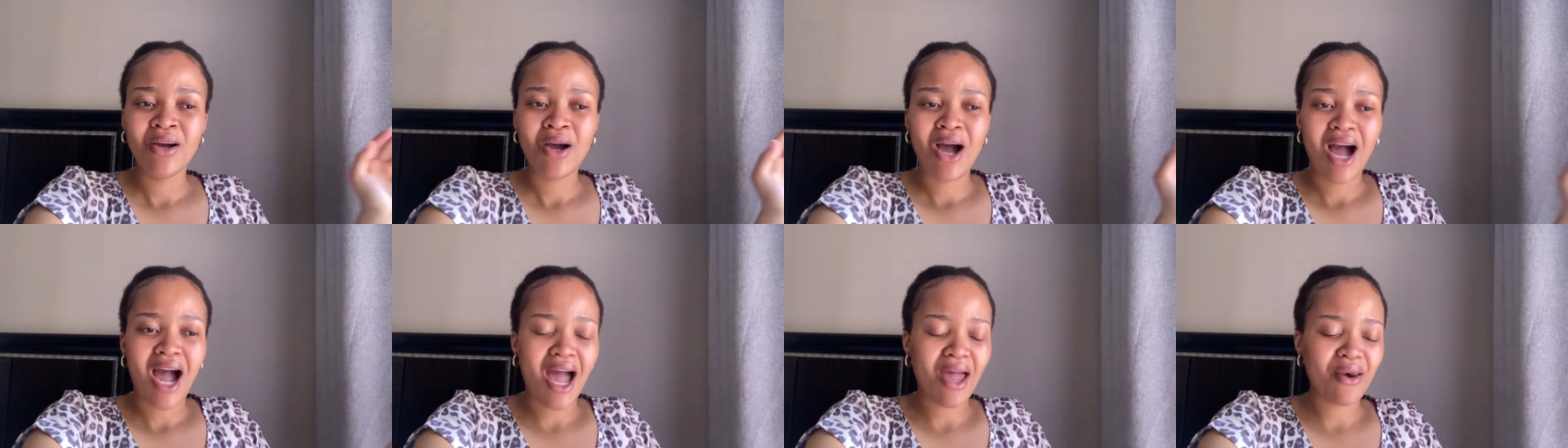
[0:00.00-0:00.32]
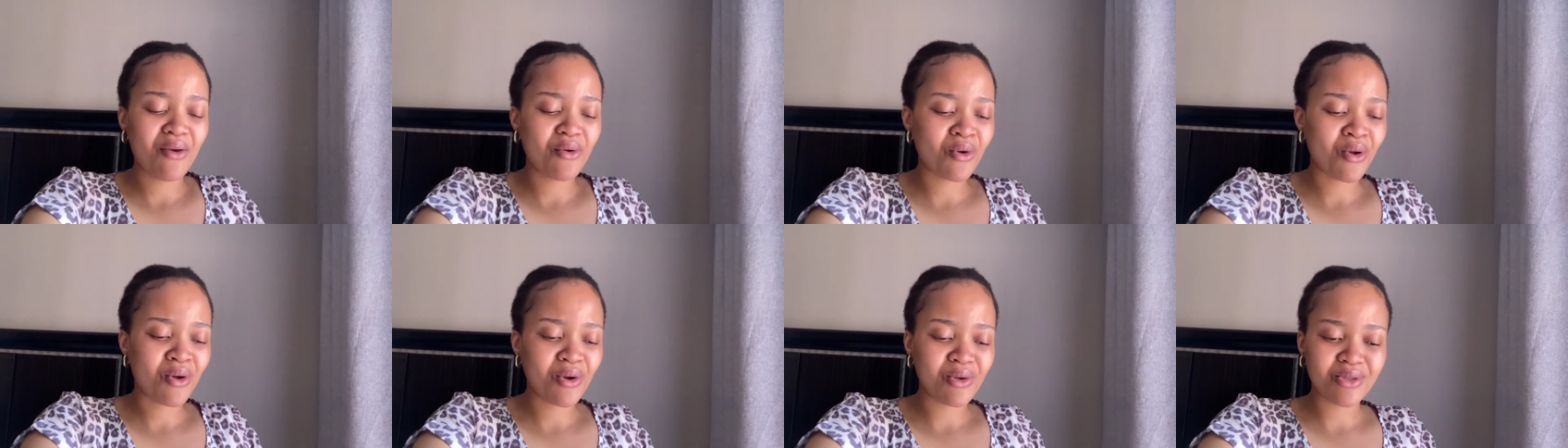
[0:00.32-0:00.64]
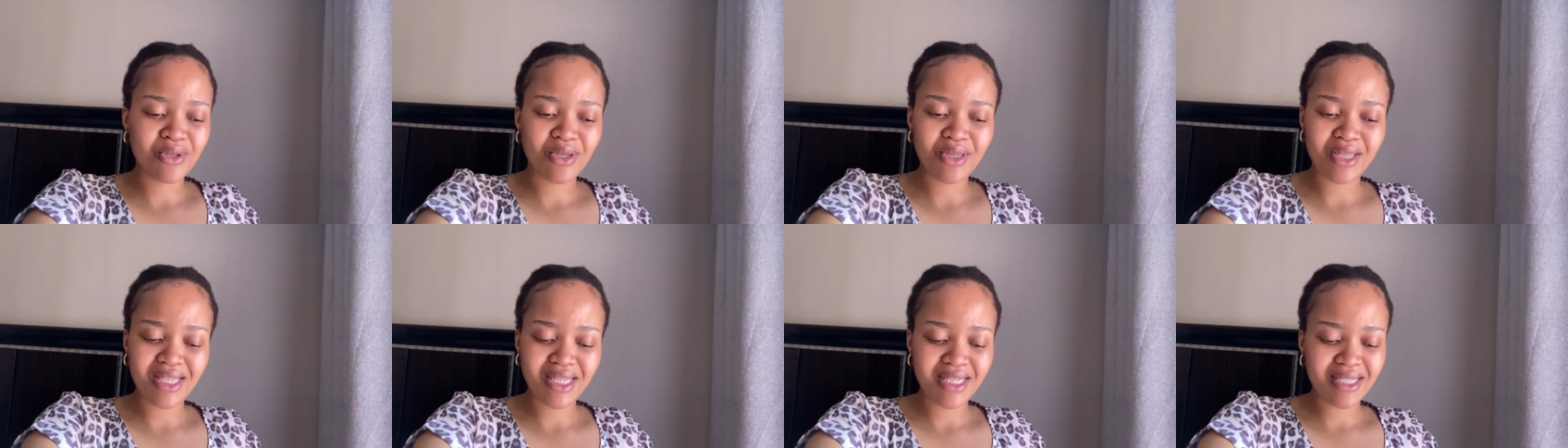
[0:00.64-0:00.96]
I don't go to
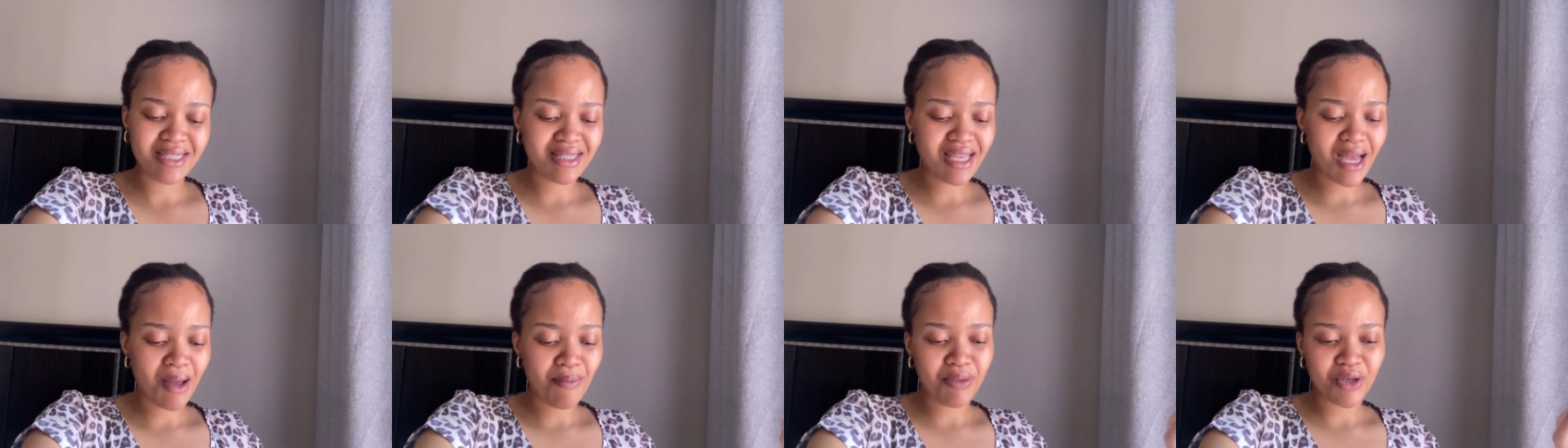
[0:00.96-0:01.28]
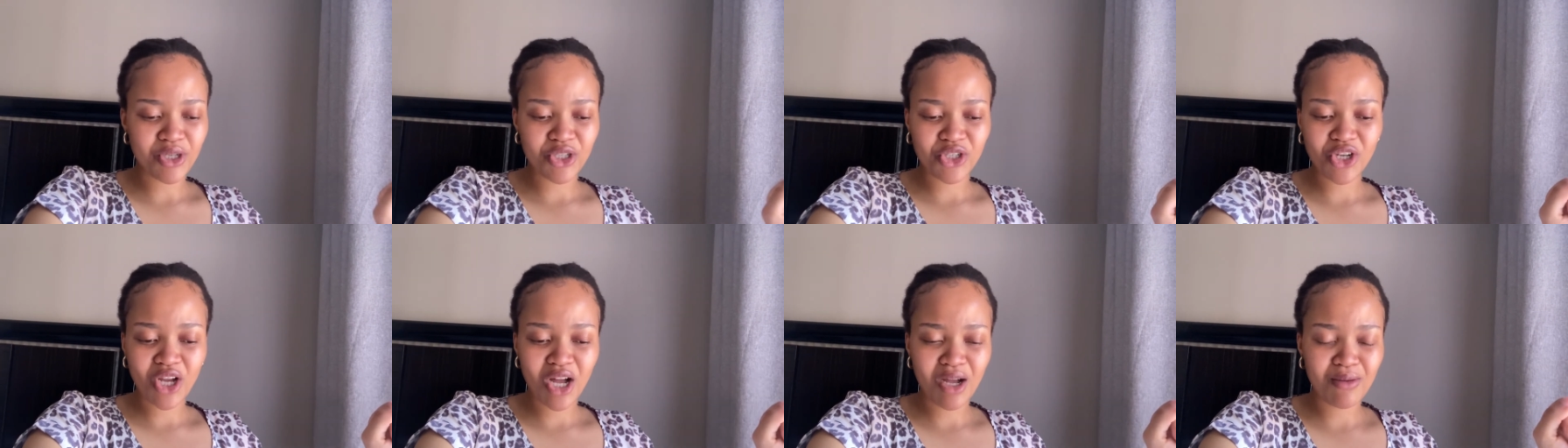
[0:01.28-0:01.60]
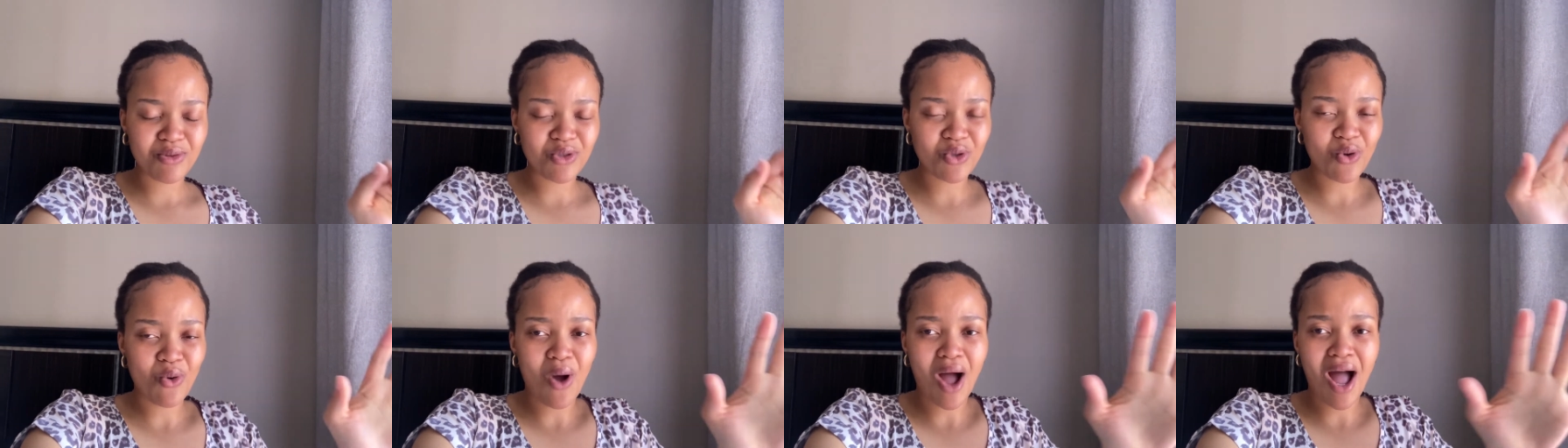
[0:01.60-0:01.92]
these type of
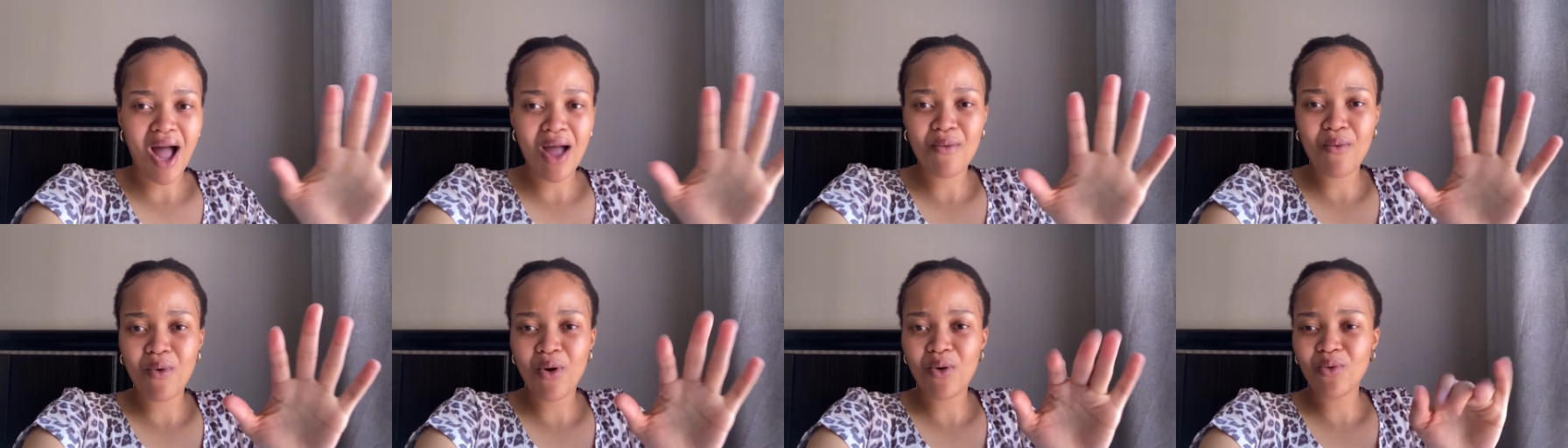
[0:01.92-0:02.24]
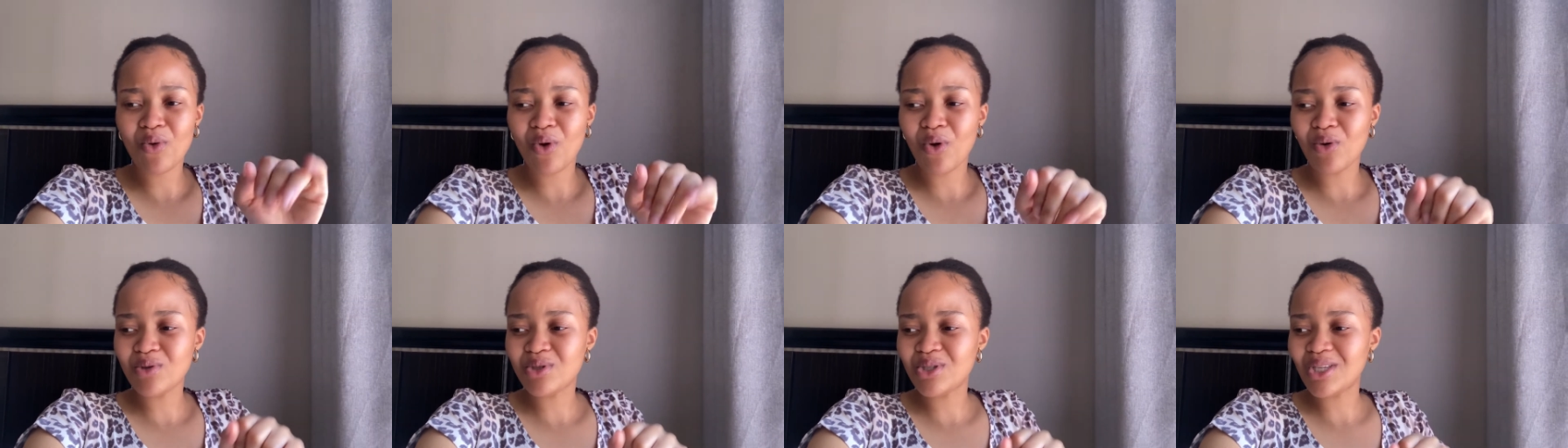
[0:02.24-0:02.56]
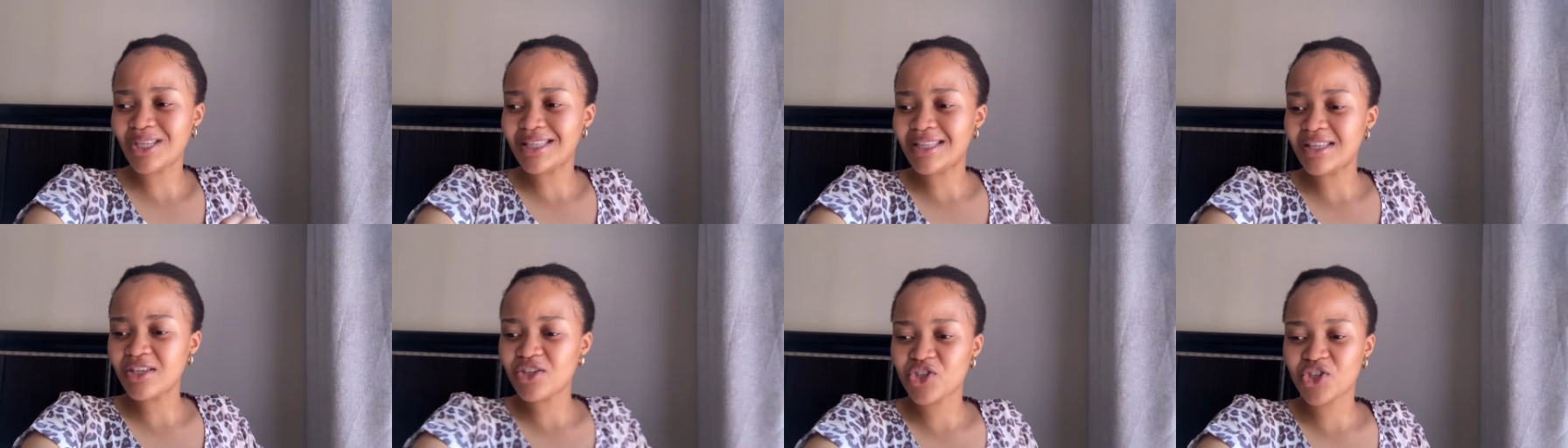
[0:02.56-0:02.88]
shops or I won't go to
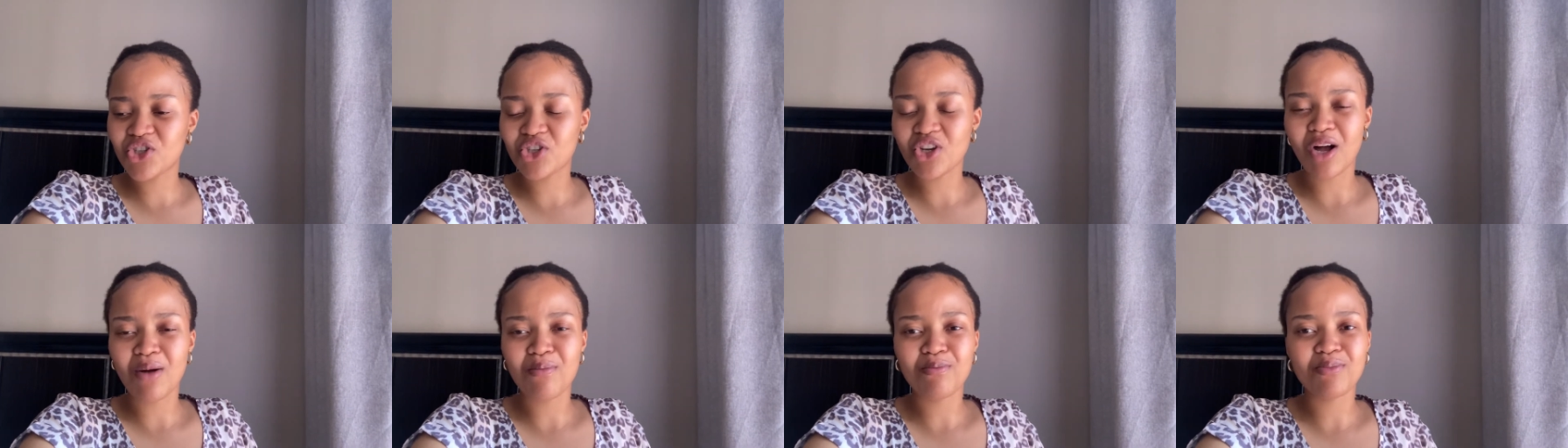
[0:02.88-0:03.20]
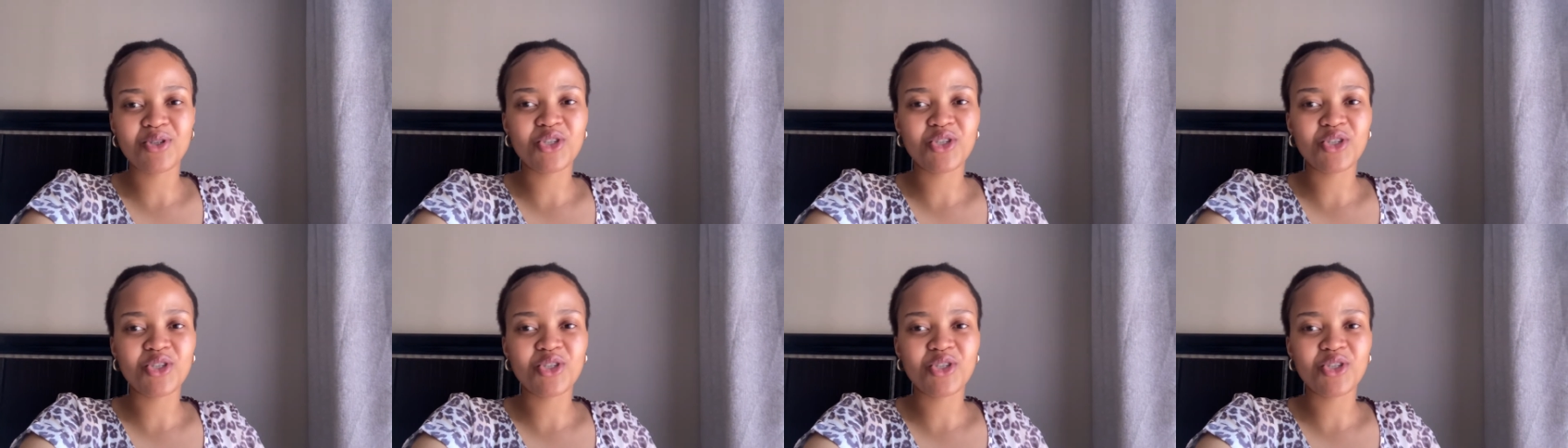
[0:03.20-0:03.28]
this shop.